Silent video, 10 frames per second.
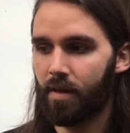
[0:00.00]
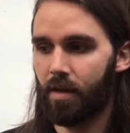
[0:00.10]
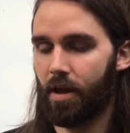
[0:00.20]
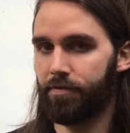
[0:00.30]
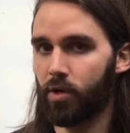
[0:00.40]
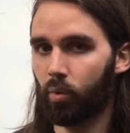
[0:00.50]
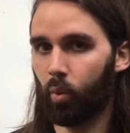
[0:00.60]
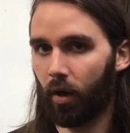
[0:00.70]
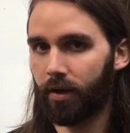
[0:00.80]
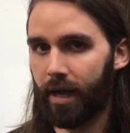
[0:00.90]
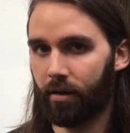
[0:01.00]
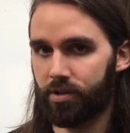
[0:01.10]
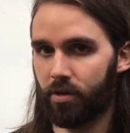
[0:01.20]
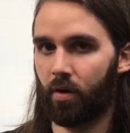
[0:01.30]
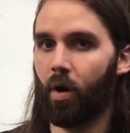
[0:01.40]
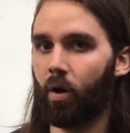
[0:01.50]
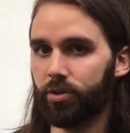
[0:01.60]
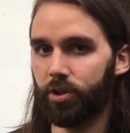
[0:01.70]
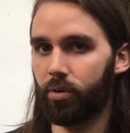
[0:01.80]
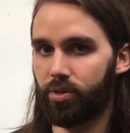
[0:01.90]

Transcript: If your workouts are also